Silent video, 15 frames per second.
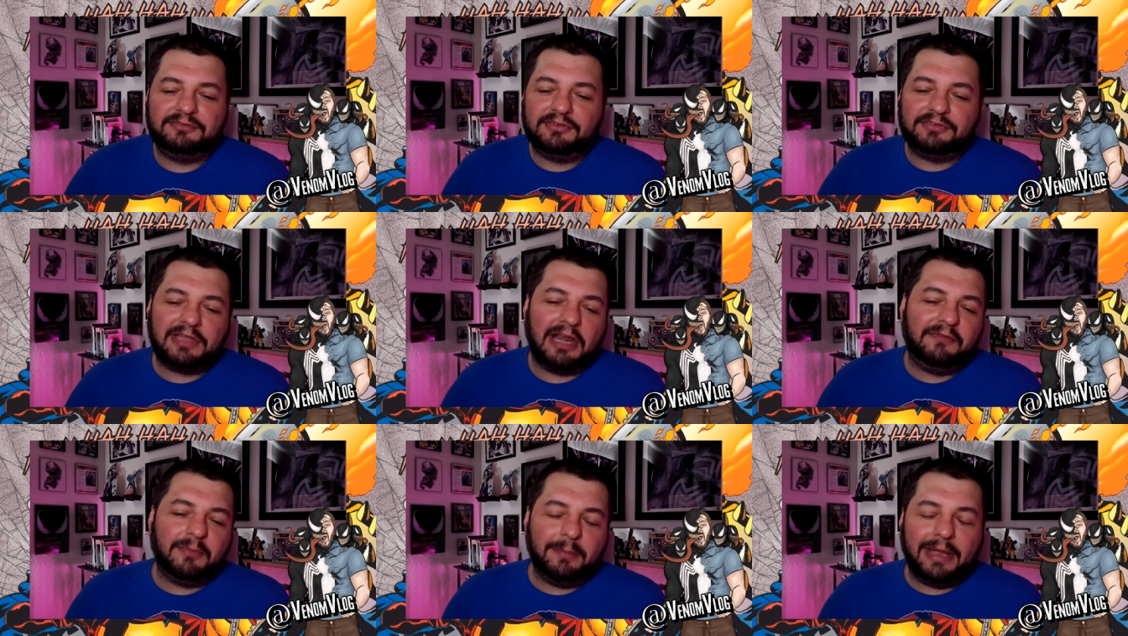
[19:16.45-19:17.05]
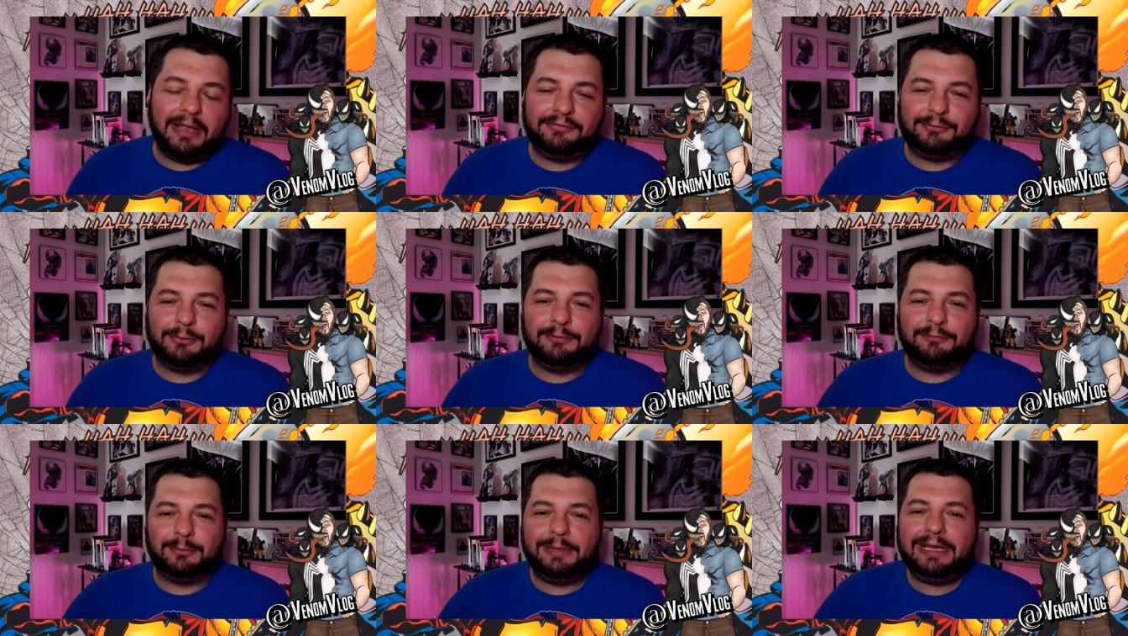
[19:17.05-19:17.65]
Just kind of a mass
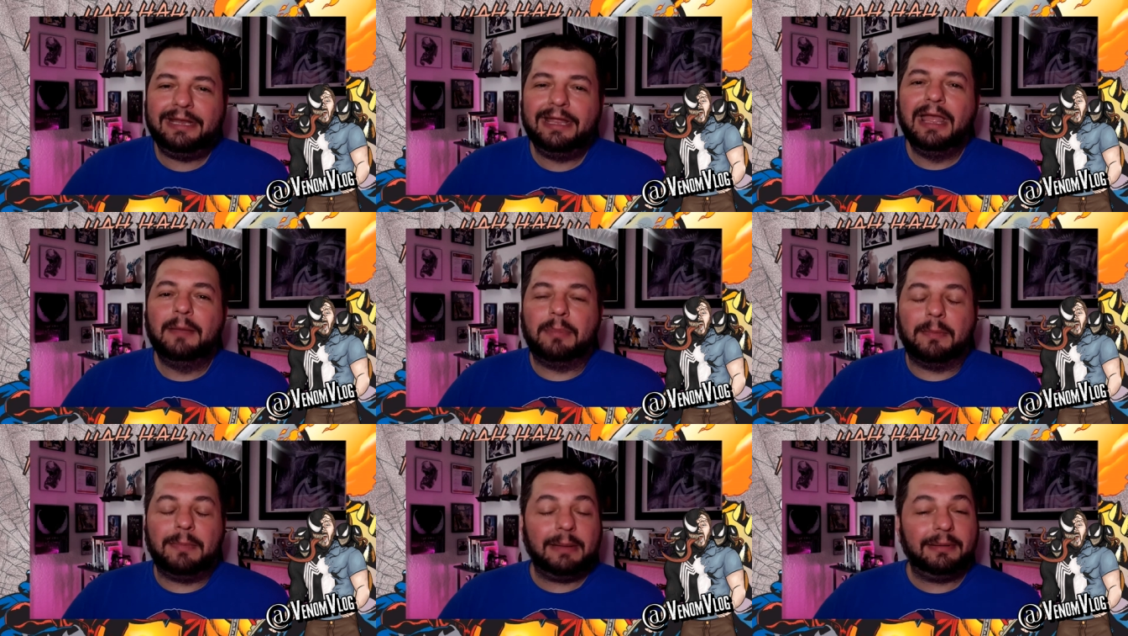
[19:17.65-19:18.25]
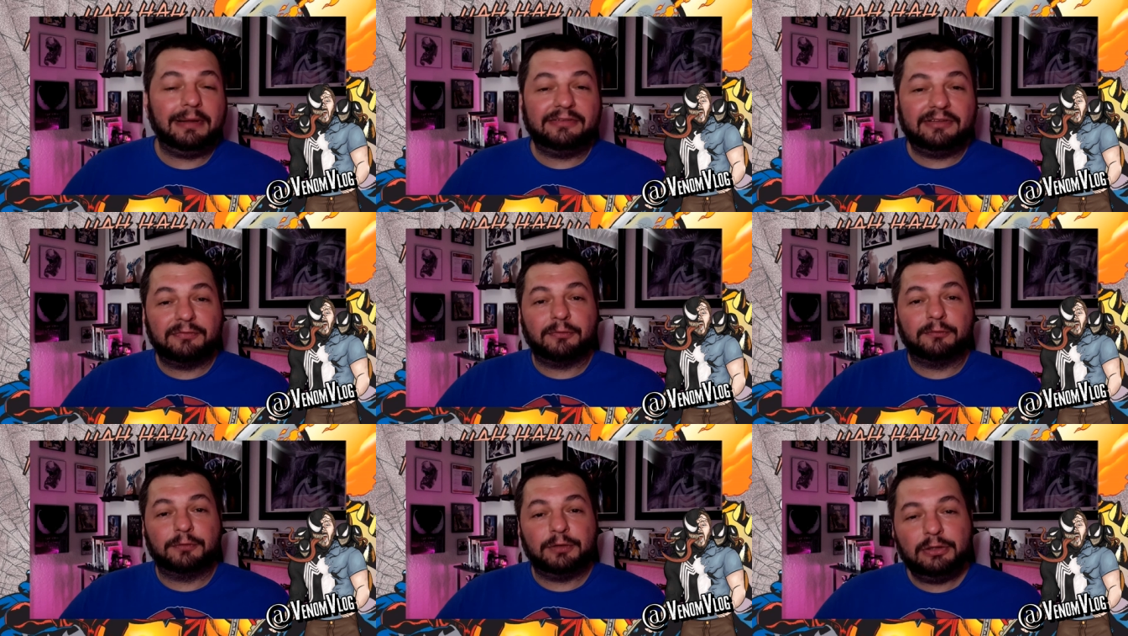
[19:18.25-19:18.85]
story for me, but maybe it's
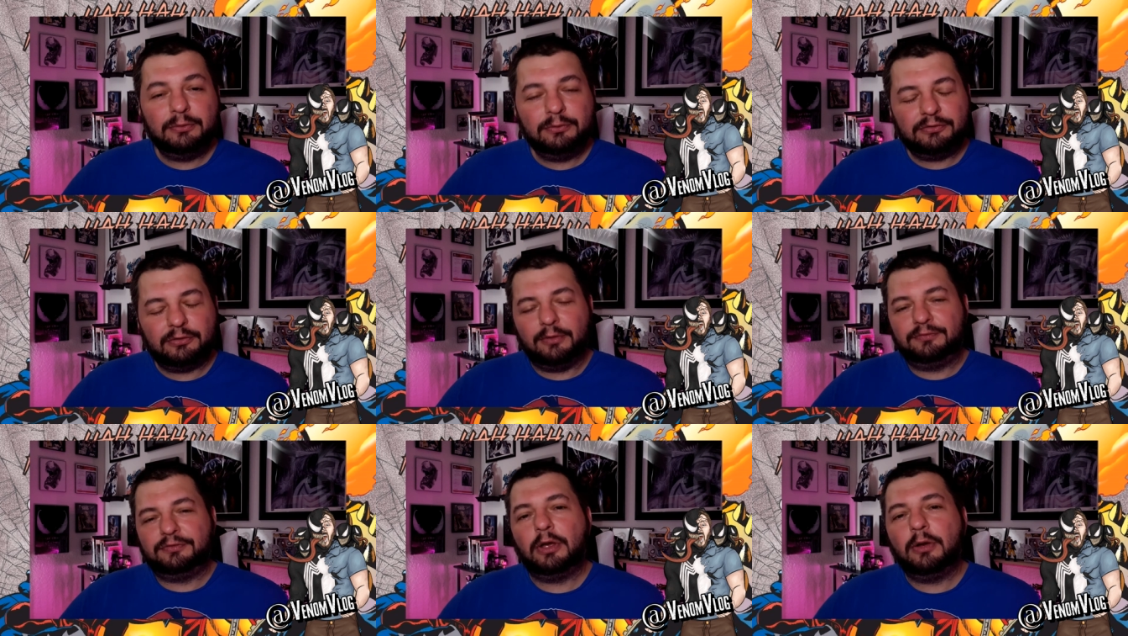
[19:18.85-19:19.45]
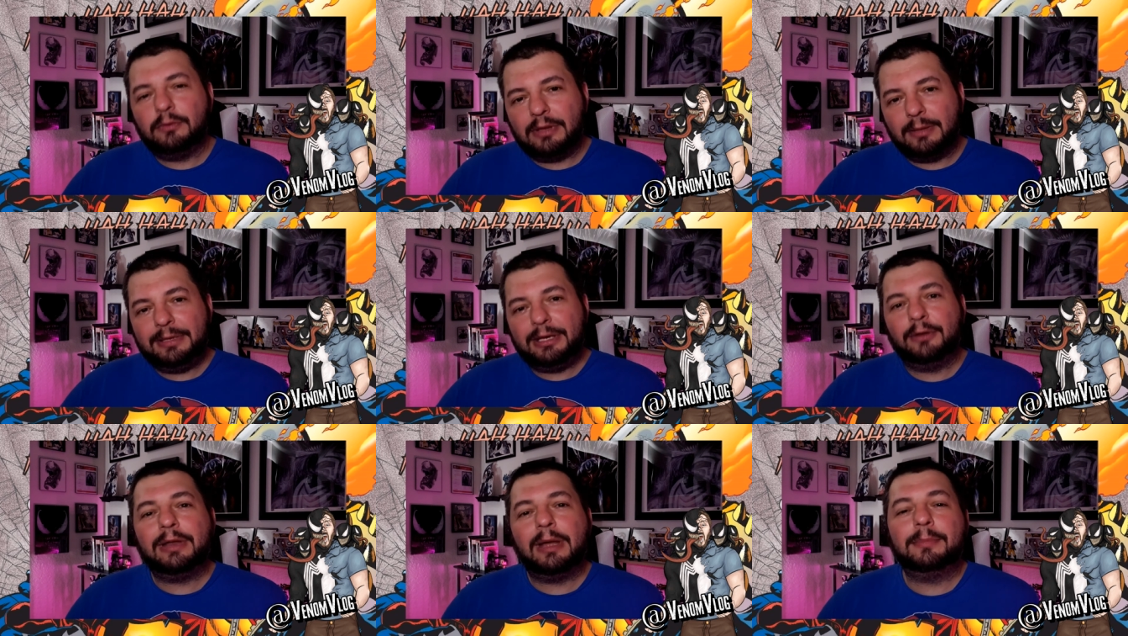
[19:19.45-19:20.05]
different for you. So if so, let me
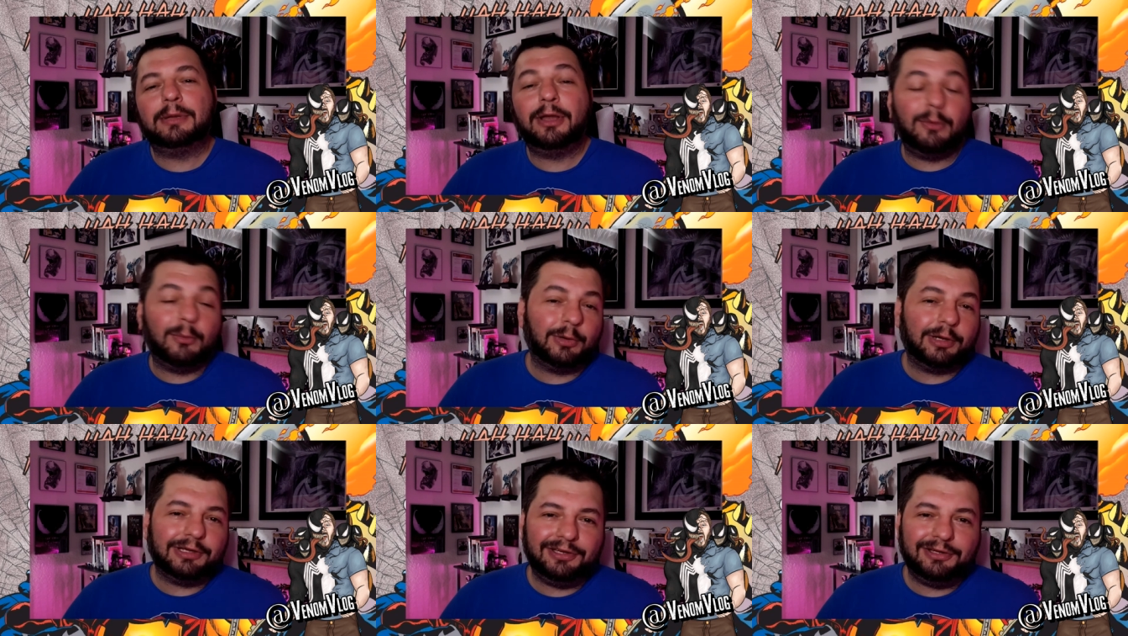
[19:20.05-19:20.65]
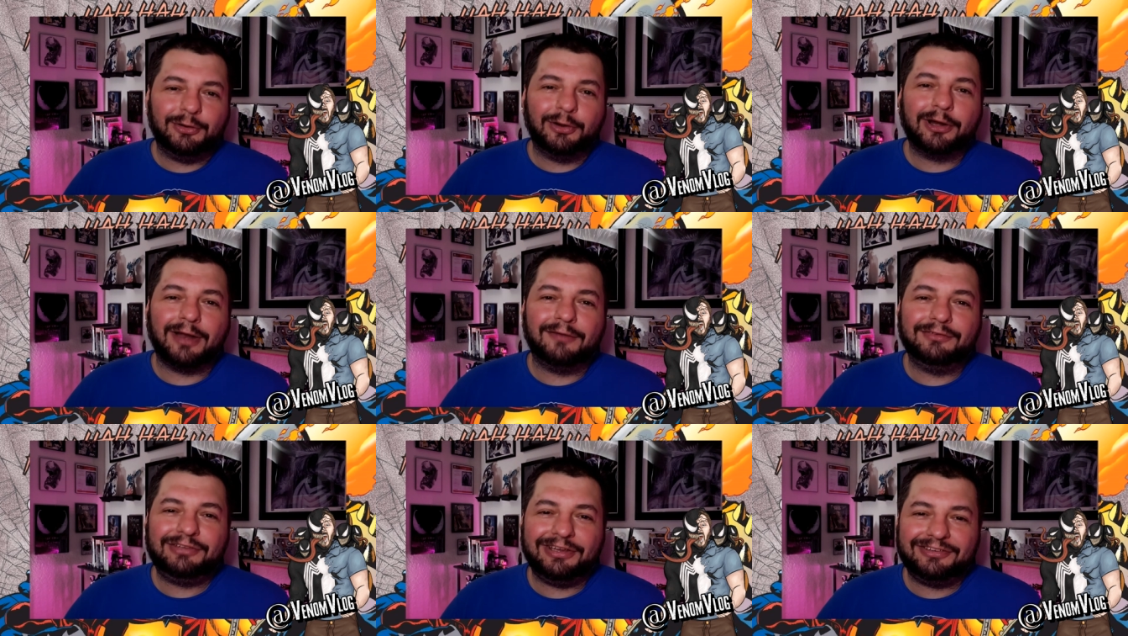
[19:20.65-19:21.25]
know down below and we'll continue our
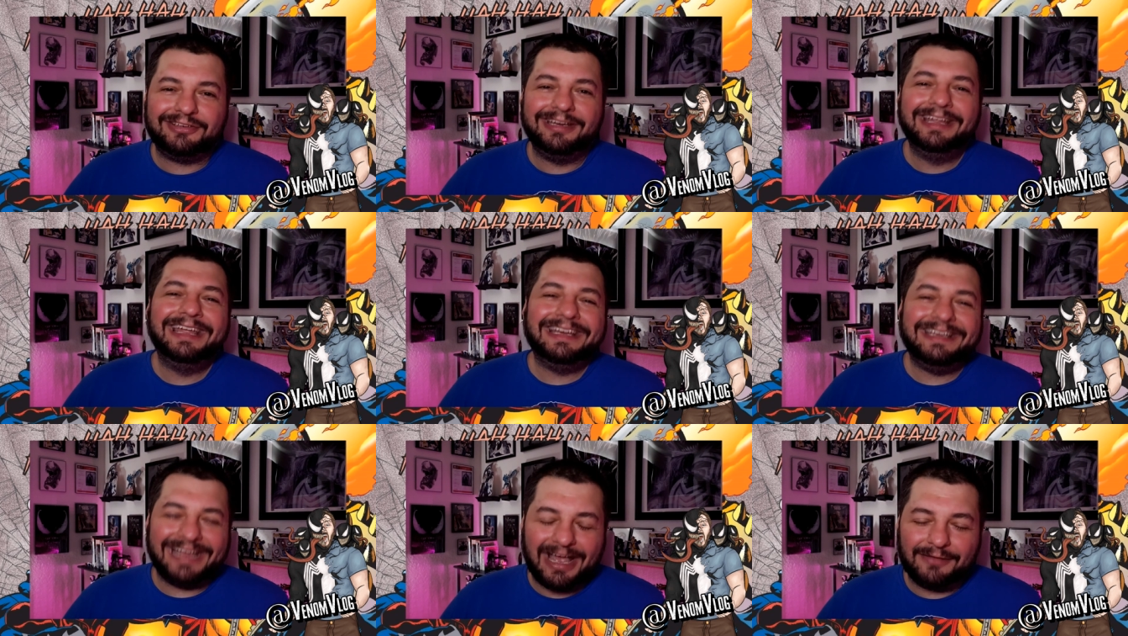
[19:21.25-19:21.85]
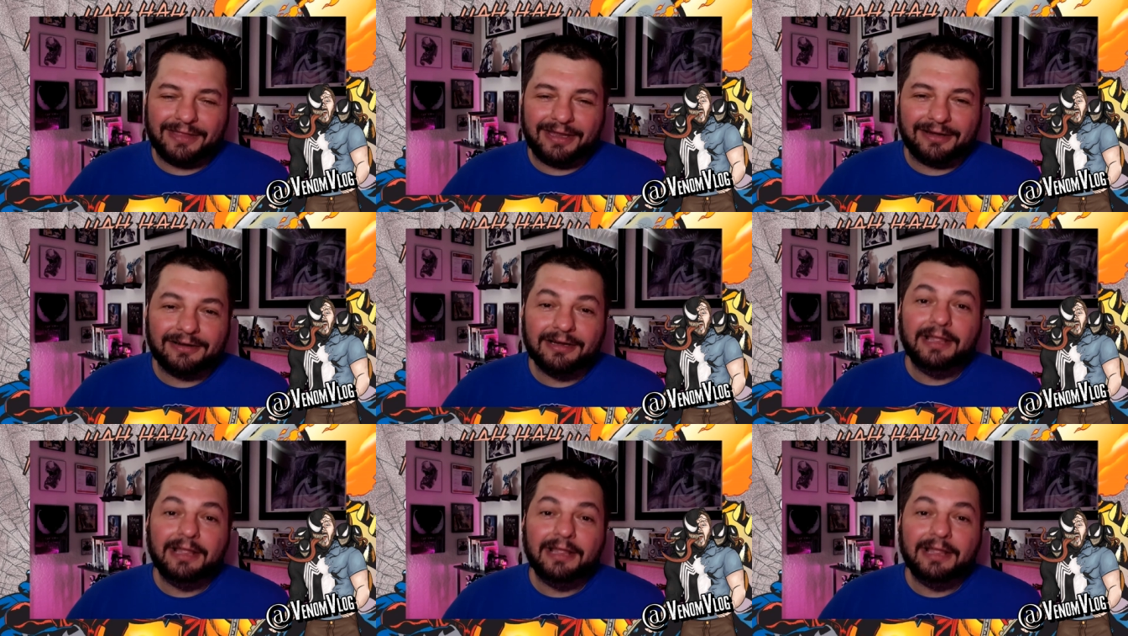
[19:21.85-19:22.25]
conversation down there.